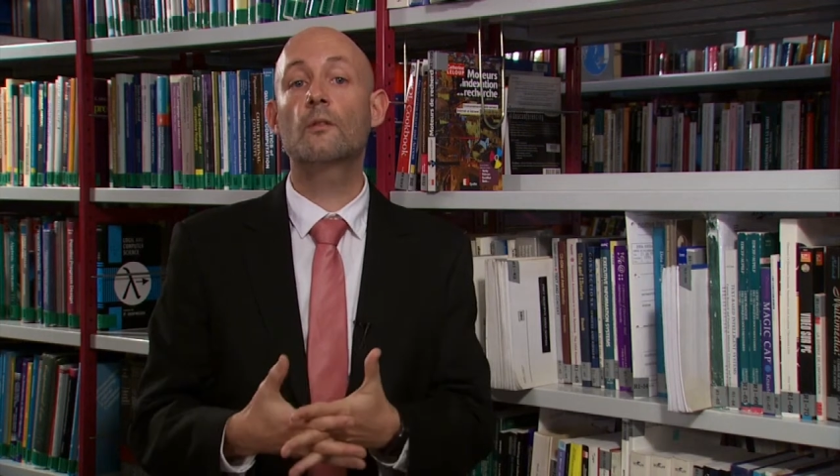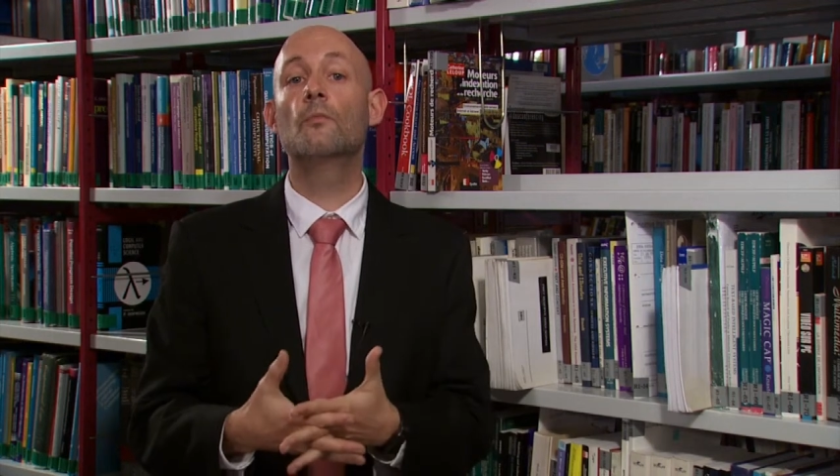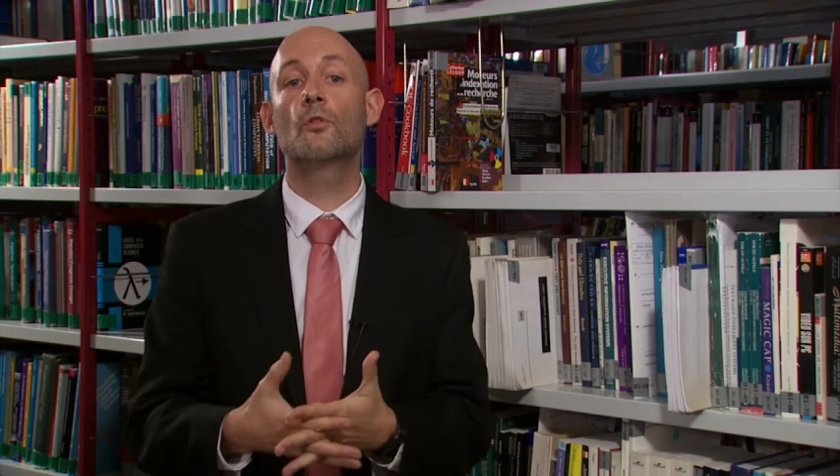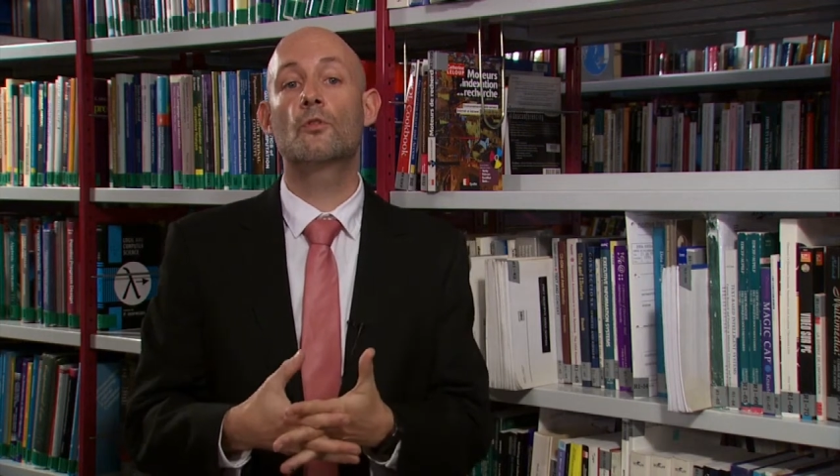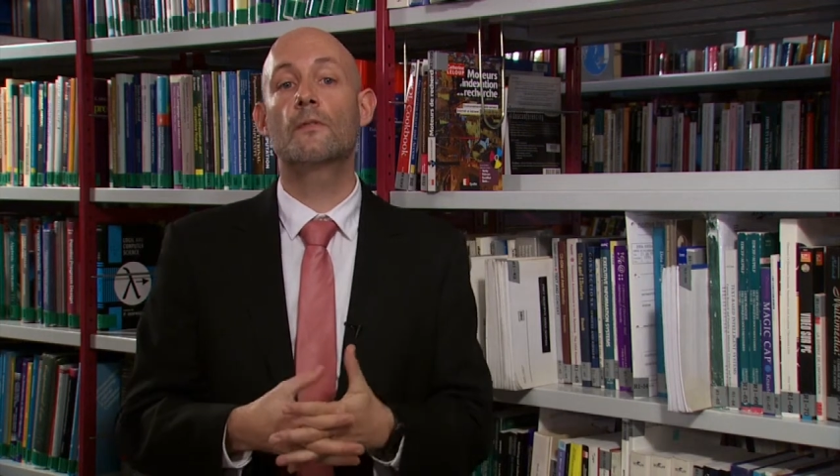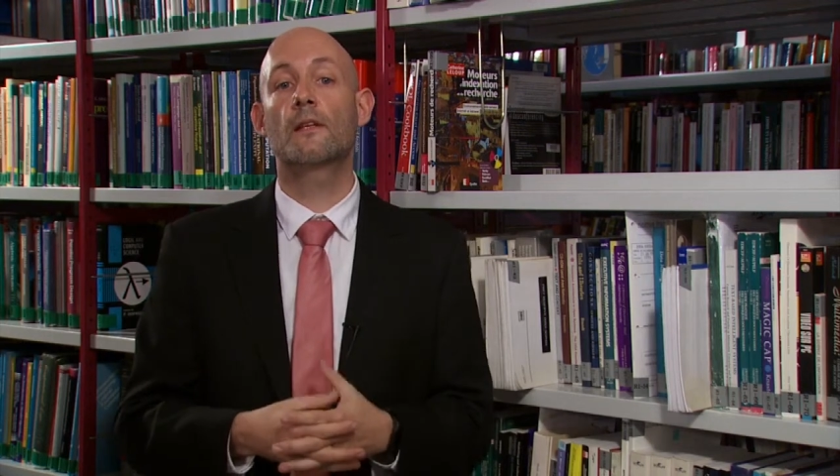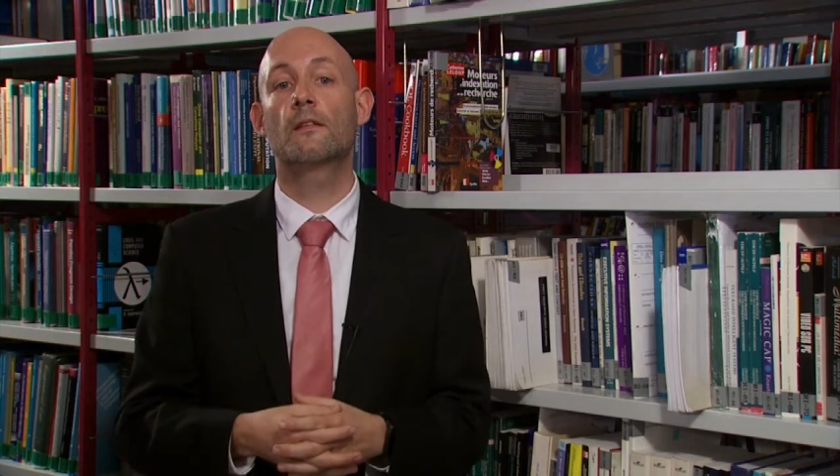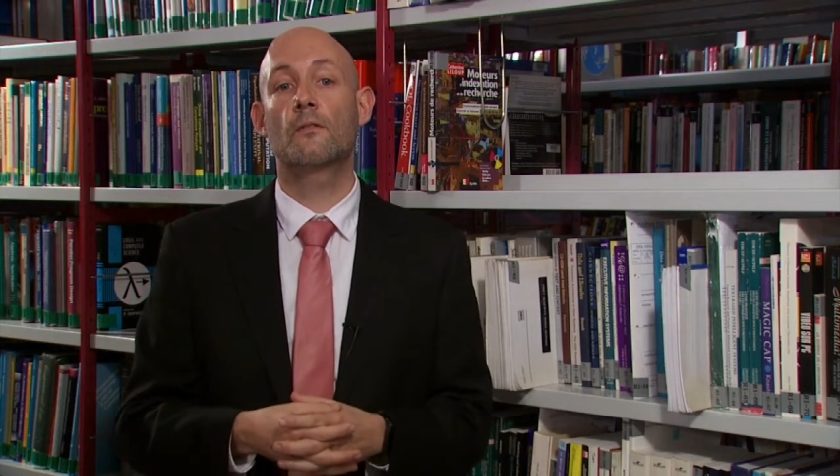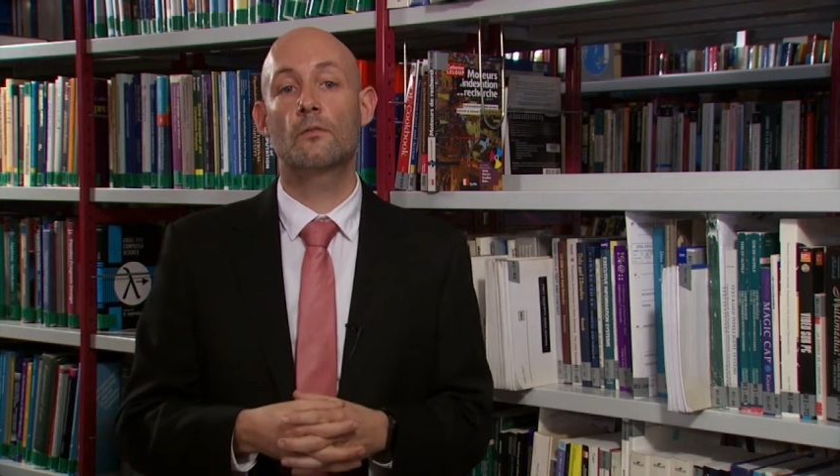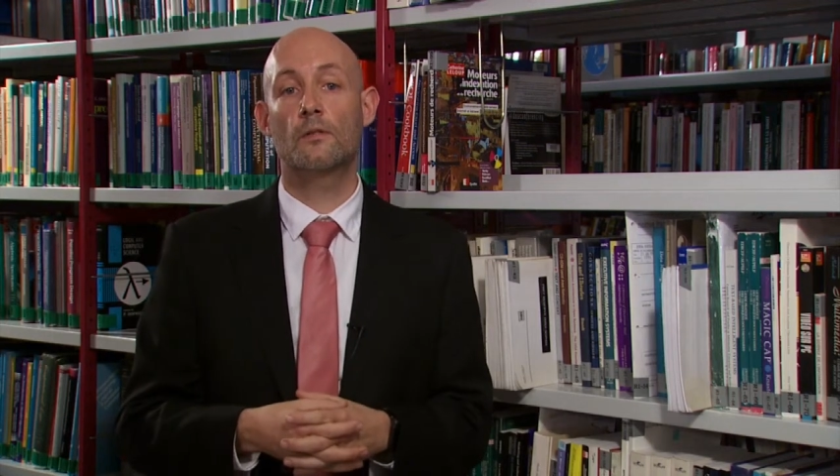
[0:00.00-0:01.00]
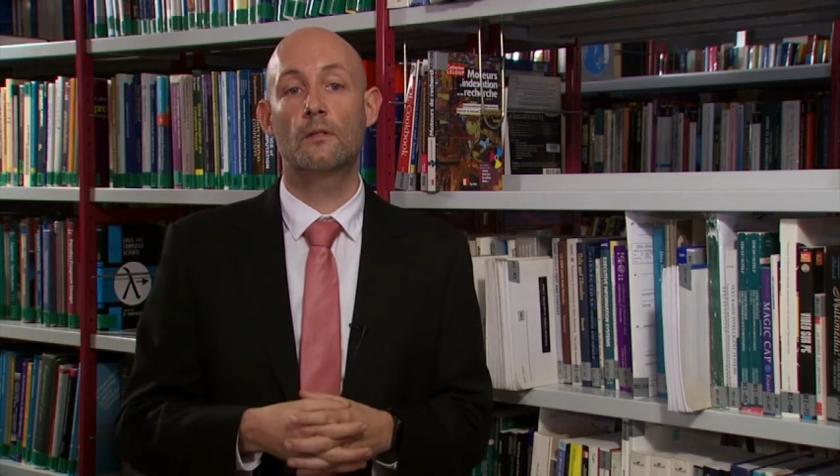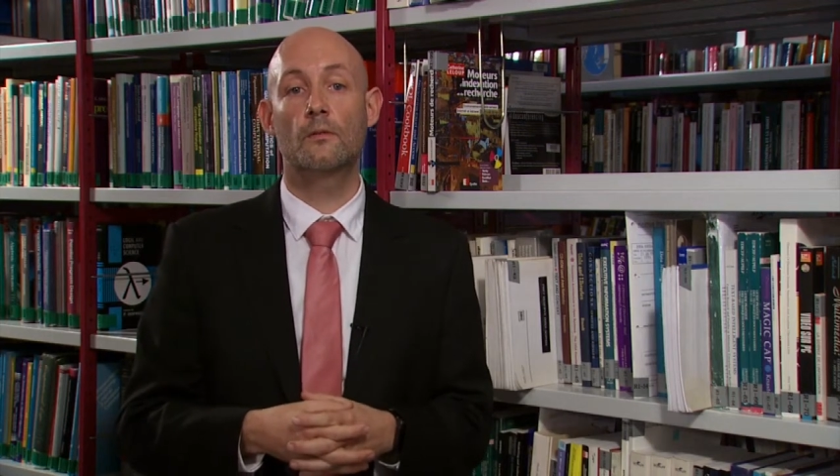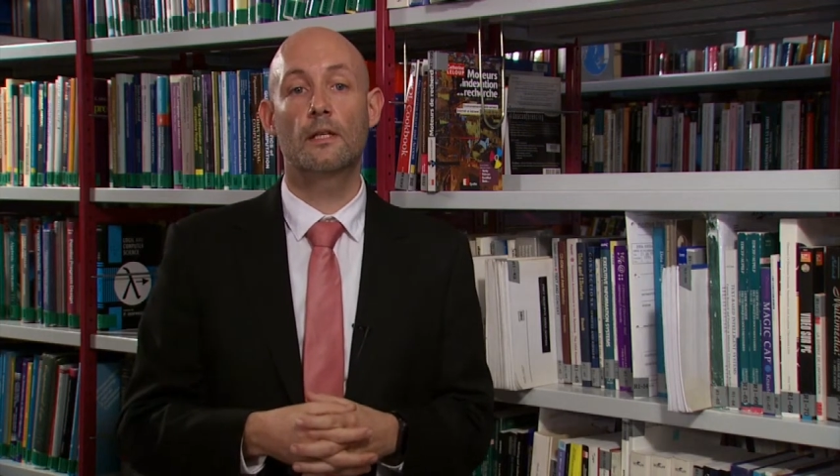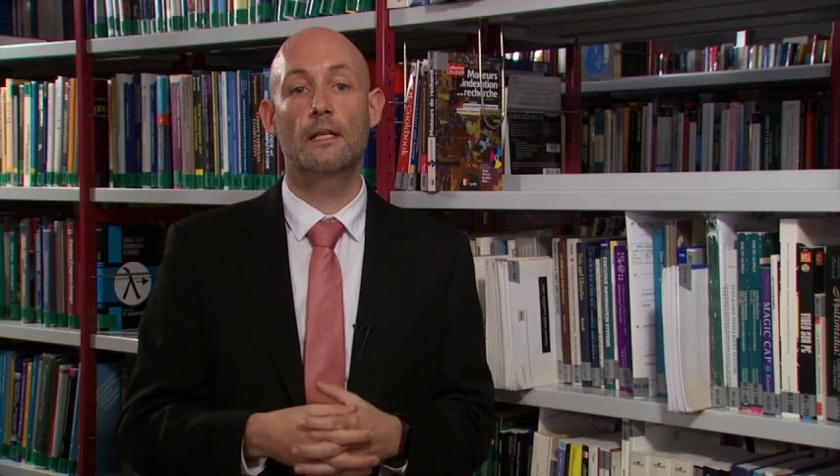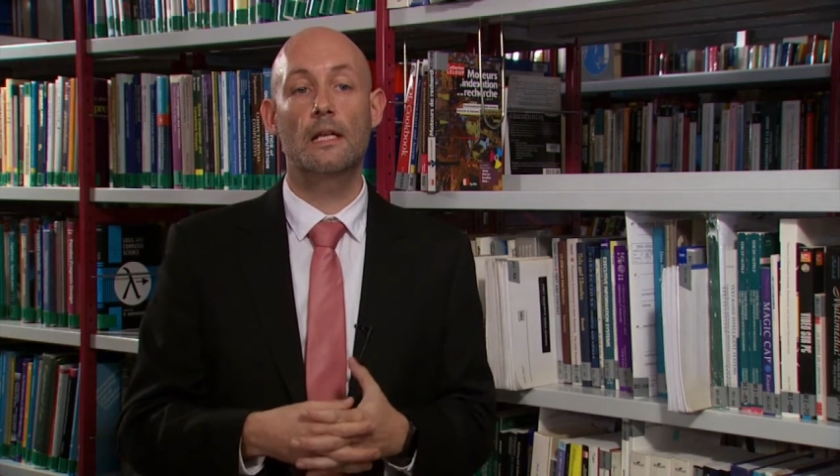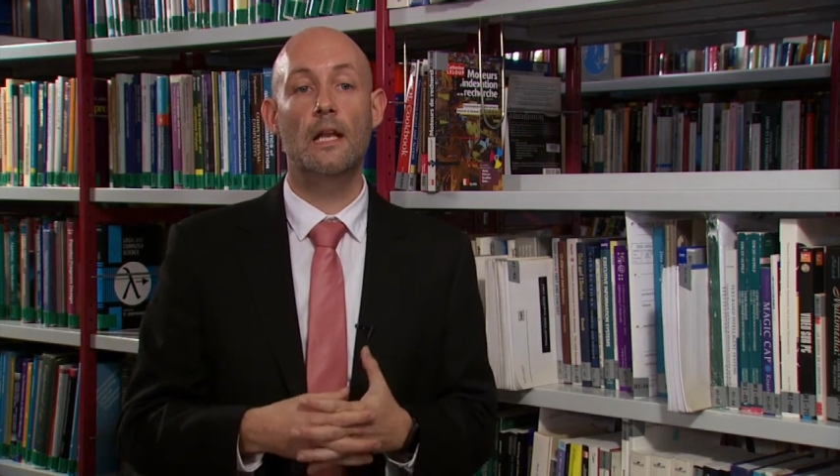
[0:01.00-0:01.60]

treat the data also raises.